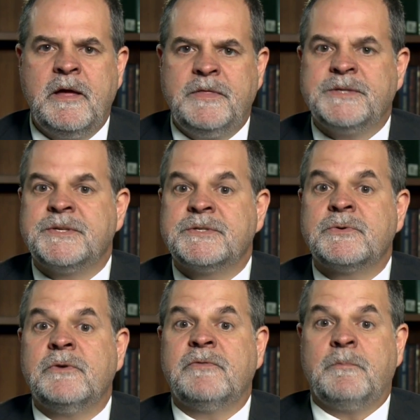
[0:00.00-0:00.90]
This is
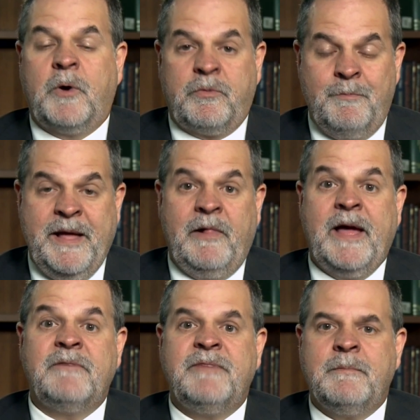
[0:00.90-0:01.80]
true for both male
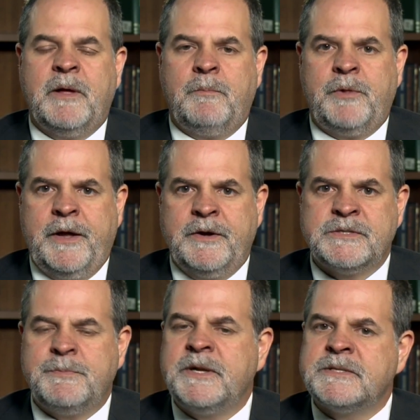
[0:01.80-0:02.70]
and female
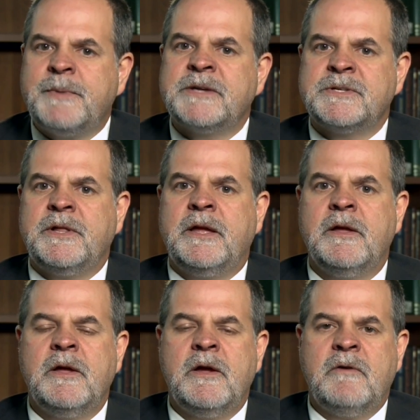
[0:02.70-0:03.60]
players, but
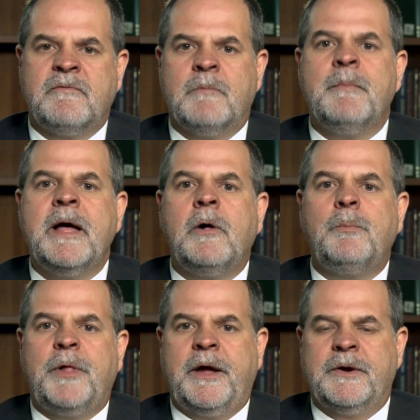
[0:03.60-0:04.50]
especially for male
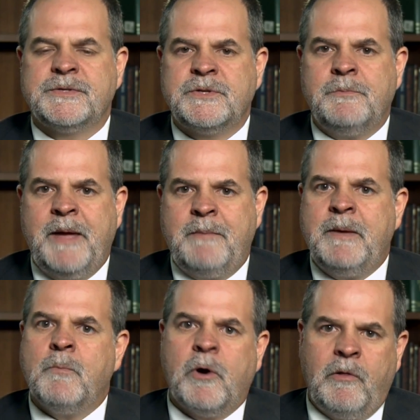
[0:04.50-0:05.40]
players who may
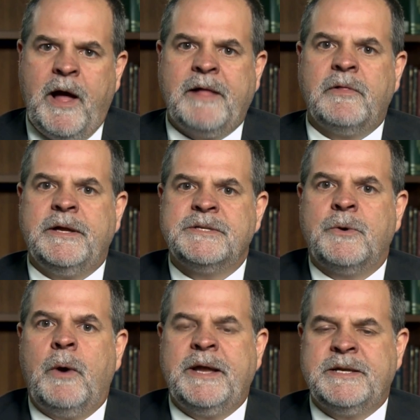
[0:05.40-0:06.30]
be more likely
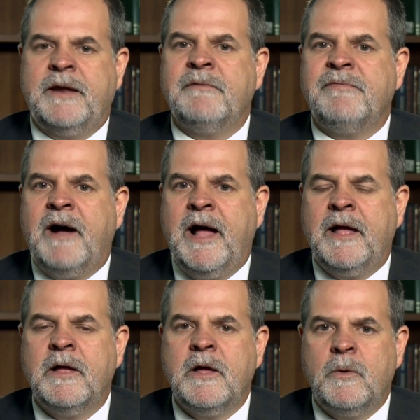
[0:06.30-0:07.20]
to identify
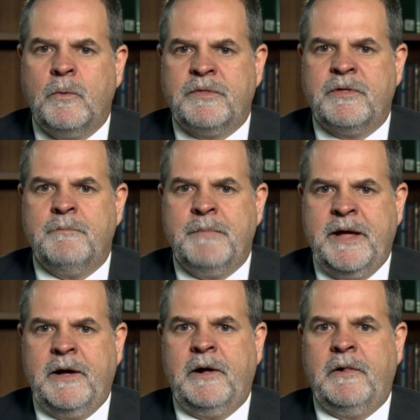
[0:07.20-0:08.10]
with the
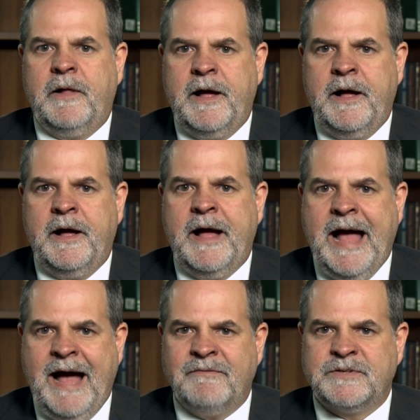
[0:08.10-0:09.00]
male
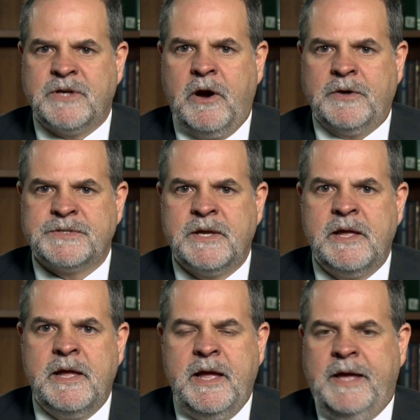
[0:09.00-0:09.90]
avatars.
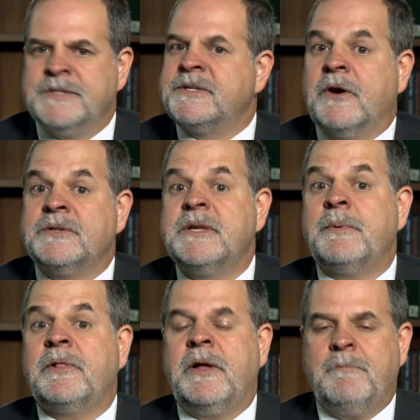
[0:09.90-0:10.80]
And
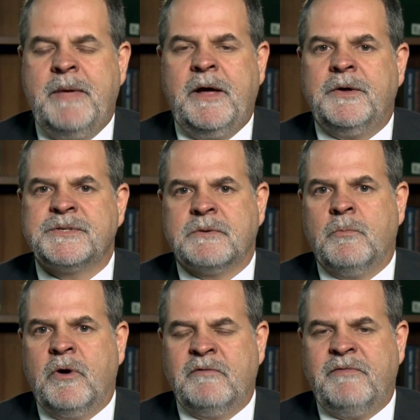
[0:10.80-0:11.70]
stereotypically, males are
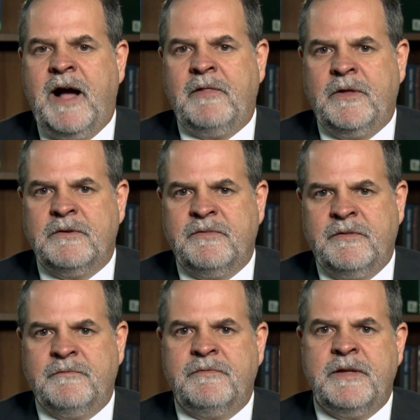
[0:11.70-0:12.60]
more violent
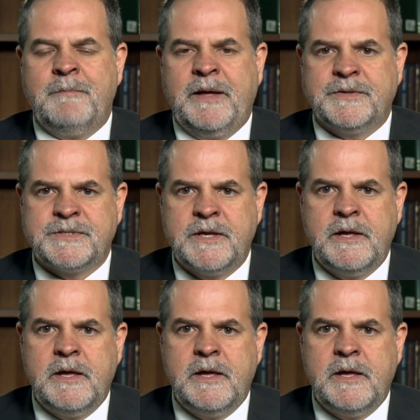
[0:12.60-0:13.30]
than females.